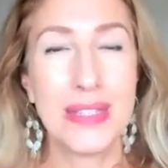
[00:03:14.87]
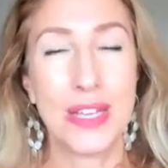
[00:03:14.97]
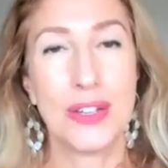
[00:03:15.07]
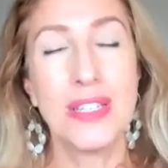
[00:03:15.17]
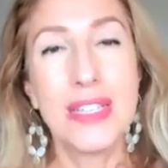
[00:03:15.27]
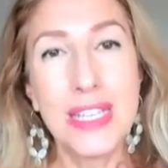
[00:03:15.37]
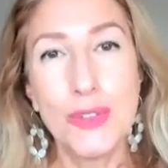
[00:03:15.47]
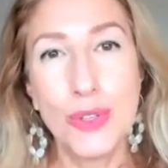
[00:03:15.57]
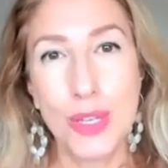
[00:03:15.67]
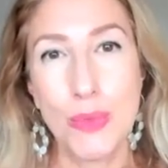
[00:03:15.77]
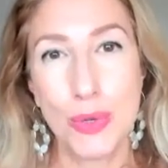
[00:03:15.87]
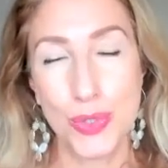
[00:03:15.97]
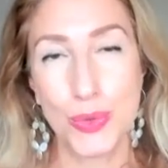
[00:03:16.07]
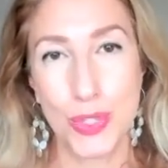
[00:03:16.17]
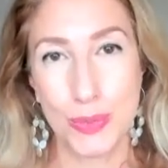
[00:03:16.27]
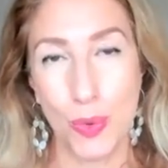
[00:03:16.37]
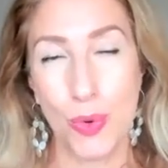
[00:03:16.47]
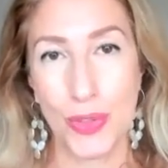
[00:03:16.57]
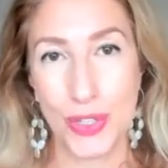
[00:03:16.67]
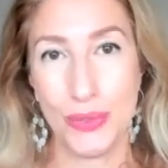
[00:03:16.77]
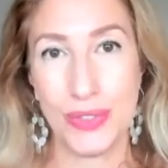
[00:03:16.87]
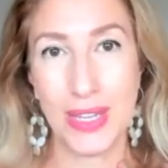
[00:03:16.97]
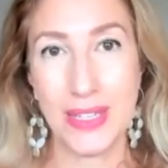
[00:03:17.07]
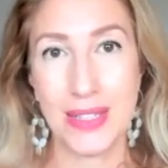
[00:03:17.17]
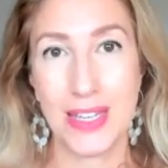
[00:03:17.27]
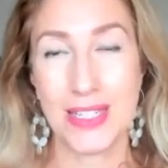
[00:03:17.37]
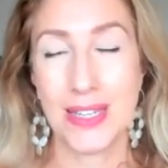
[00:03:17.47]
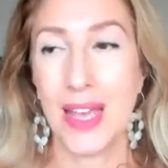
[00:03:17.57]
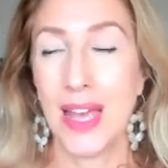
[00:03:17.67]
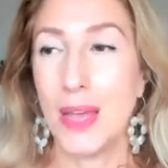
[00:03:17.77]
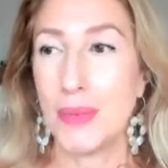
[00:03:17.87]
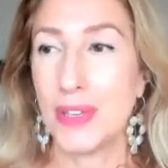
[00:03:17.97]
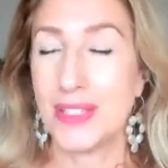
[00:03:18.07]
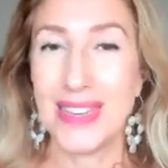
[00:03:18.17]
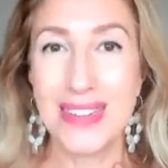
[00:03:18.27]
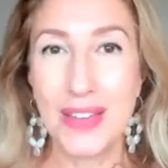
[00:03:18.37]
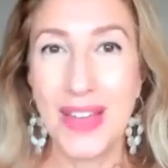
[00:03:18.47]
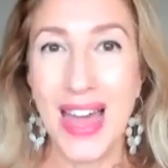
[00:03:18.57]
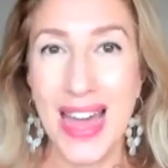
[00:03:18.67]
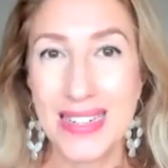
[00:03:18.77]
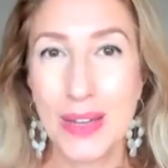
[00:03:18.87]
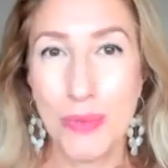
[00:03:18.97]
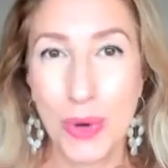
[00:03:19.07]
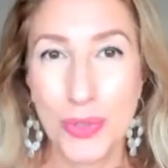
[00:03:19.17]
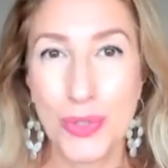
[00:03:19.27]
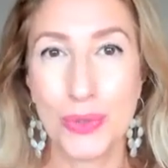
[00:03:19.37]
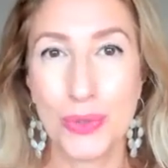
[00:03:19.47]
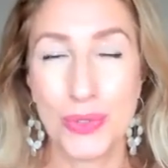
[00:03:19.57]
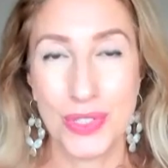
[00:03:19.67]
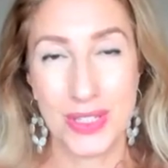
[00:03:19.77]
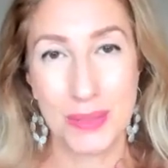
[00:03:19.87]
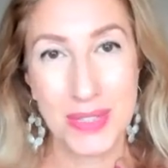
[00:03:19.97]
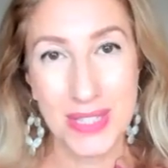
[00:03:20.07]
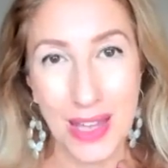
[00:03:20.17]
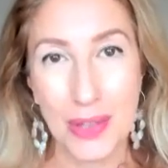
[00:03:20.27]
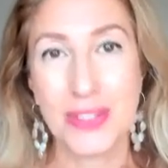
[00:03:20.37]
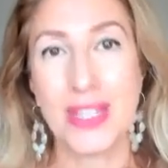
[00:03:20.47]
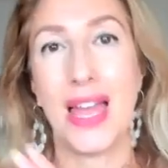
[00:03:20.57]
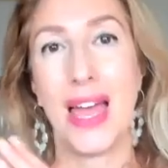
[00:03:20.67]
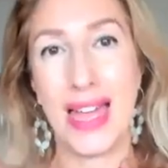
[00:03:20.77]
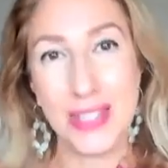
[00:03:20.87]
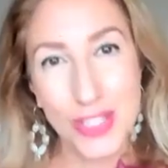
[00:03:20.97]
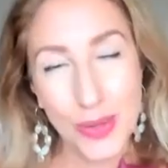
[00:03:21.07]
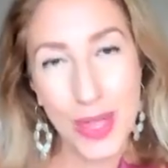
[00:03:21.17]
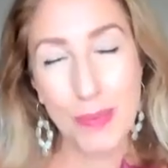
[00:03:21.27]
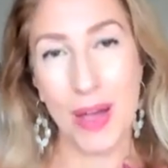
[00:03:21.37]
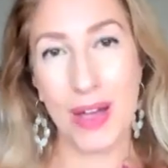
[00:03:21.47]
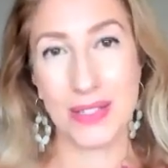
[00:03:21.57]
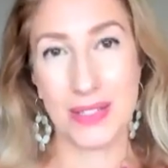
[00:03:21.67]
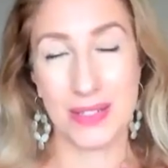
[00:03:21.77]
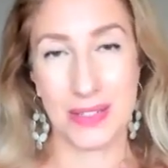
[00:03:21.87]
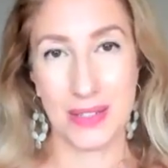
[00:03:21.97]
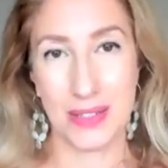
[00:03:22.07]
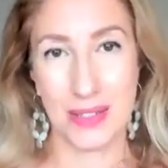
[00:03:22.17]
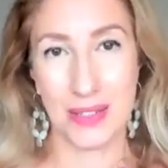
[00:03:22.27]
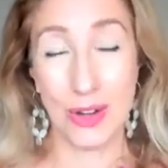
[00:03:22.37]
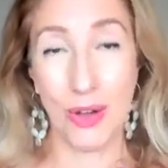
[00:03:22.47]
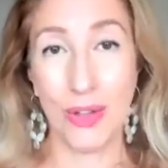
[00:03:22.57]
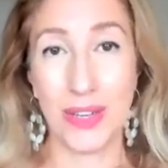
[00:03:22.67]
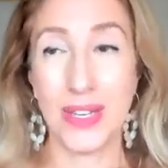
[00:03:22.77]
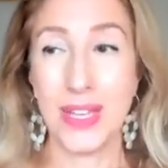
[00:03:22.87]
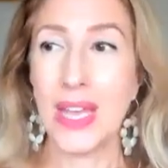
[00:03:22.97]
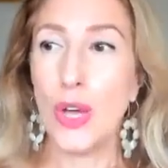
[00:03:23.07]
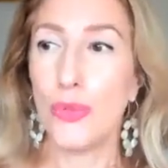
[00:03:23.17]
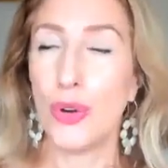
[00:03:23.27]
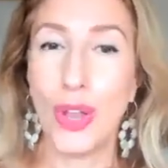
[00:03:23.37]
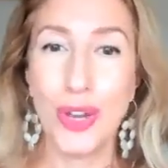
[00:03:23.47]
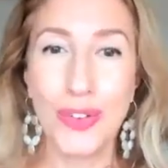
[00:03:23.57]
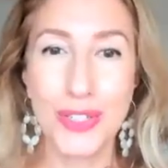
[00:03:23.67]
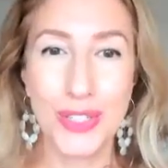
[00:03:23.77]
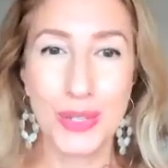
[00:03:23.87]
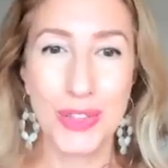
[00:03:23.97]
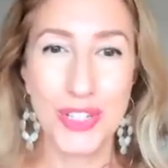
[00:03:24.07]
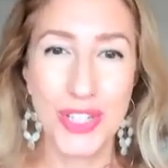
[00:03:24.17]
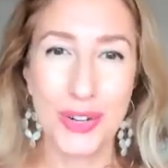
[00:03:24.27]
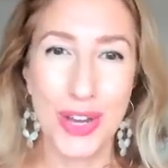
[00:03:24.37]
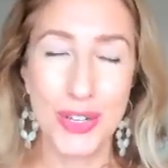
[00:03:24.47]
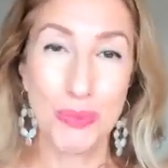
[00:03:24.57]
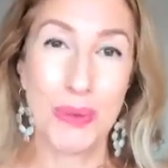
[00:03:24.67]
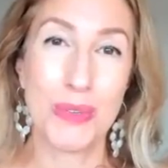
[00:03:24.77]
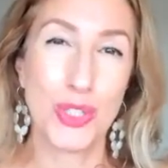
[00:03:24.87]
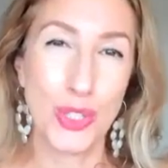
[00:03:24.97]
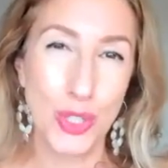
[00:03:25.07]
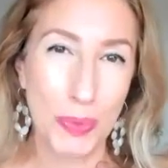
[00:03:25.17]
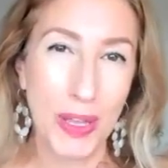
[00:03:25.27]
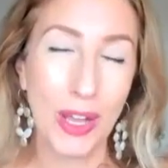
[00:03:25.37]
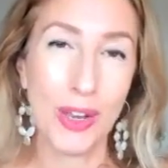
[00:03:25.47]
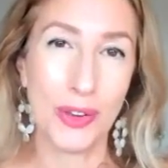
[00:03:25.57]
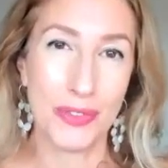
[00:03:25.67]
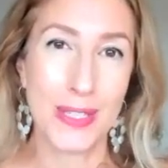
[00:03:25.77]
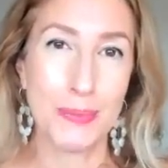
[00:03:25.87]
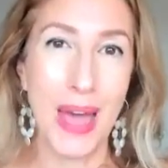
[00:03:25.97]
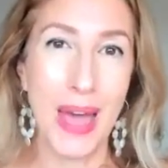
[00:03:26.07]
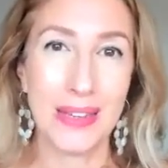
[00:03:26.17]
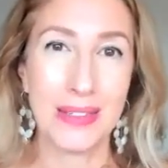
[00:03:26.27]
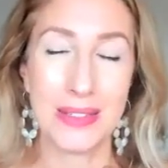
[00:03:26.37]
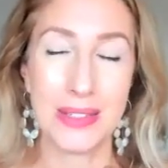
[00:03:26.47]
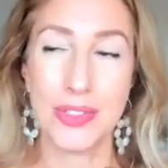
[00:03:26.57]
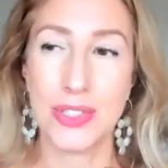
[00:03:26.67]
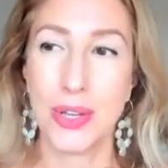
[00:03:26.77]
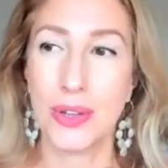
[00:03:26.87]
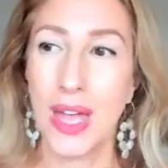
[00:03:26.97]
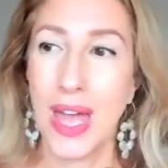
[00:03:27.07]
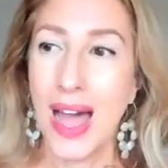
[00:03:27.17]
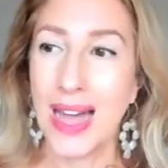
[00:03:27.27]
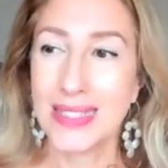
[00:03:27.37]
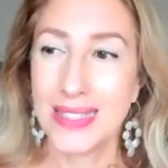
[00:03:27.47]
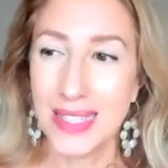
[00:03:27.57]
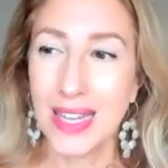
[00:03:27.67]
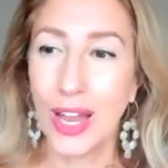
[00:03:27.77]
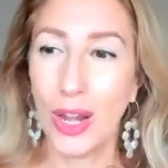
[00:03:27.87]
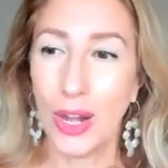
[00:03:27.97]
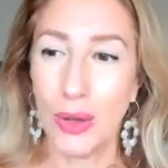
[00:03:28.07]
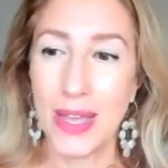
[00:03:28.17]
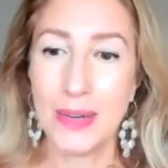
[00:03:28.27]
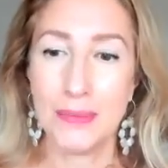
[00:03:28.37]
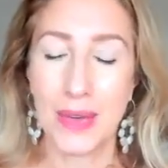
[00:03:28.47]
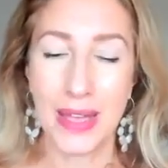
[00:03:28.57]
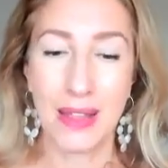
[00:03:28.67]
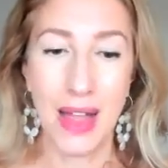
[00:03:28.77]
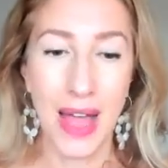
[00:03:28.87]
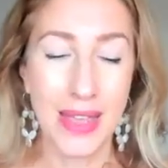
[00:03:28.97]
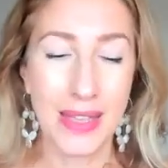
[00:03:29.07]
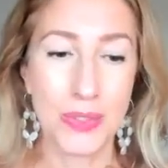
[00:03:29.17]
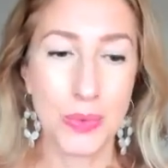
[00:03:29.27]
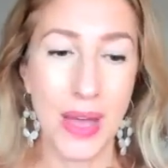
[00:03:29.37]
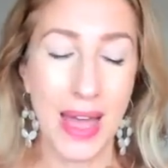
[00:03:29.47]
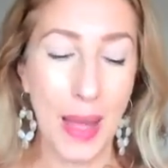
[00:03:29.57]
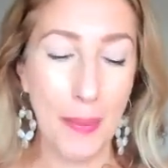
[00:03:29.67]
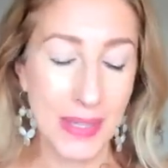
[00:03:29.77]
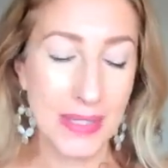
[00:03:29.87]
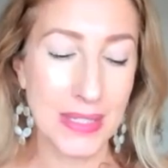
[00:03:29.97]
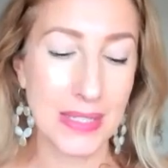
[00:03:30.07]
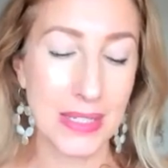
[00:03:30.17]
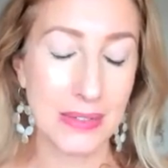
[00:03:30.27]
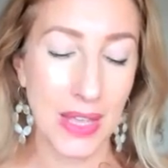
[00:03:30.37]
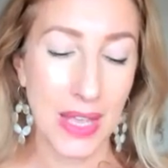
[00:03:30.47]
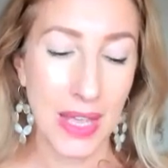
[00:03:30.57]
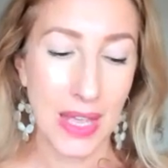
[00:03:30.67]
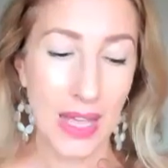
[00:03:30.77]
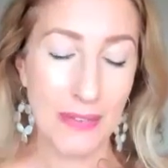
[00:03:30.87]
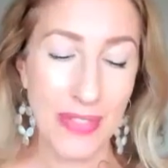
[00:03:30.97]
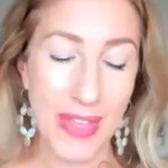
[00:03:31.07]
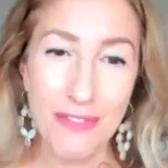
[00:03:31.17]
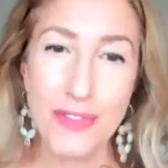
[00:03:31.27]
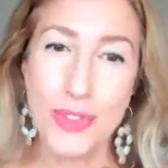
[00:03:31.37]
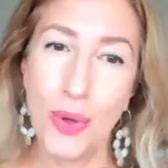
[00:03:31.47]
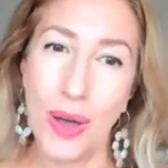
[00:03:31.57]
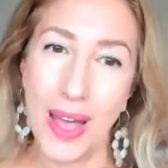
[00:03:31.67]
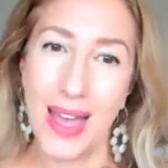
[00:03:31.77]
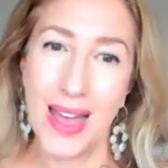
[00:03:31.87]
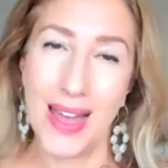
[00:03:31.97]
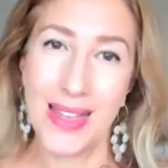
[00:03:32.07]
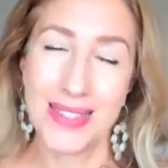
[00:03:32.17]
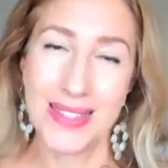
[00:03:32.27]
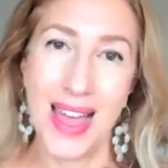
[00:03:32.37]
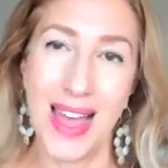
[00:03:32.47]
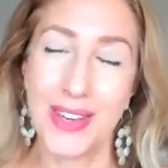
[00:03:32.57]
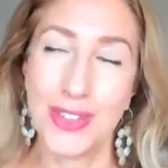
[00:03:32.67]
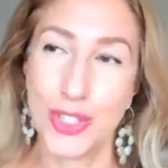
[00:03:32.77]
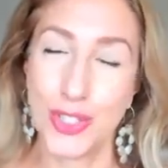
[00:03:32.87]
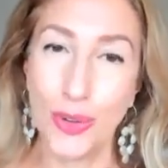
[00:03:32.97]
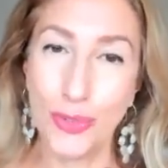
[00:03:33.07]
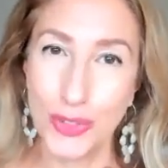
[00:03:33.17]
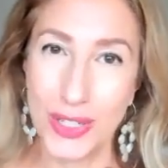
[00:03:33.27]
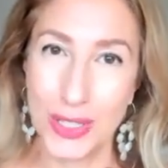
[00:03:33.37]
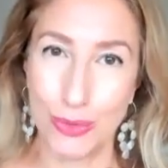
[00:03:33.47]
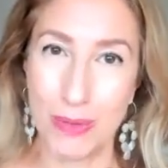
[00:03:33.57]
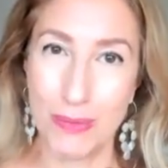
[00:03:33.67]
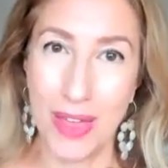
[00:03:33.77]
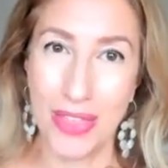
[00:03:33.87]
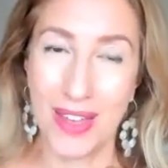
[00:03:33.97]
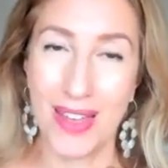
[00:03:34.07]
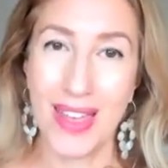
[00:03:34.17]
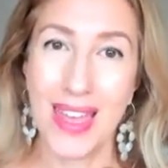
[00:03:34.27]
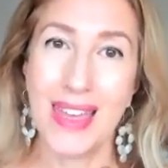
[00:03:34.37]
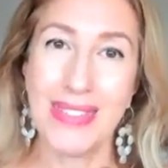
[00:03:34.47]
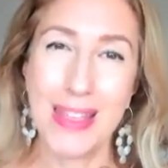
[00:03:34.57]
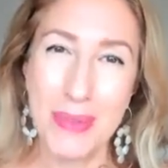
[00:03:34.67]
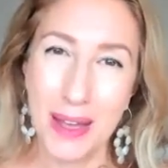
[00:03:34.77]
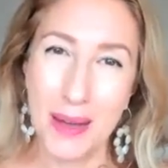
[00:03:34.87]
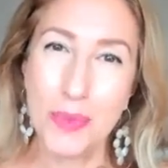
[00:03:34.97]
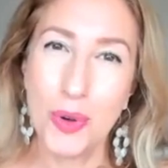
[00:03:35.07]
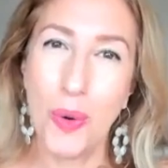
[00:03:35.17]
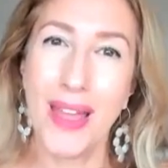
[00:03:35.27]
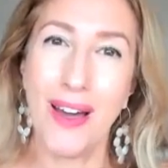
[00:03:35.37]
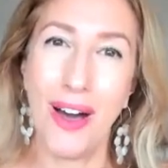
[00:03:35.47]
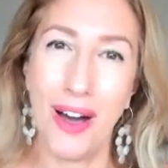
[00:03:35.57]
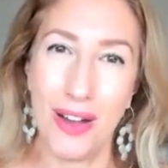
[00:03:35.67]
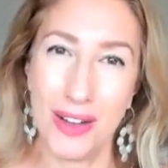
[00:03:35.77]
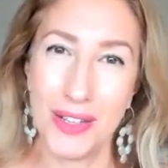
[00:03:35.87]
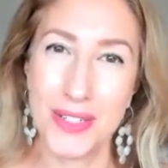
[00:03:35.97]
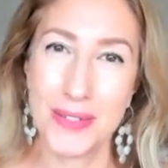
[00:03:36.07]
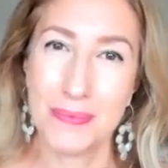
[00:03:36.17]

They couldn't give you the emotional support that you needed because they'd never had it modeled to themselves. And so they passed it on. And for a lot of us, we're the generation where we're stopping a lot of these patterns. And so I see it a lot in my clients. What happens is if they've not had that softness from a mother, they become quite hard.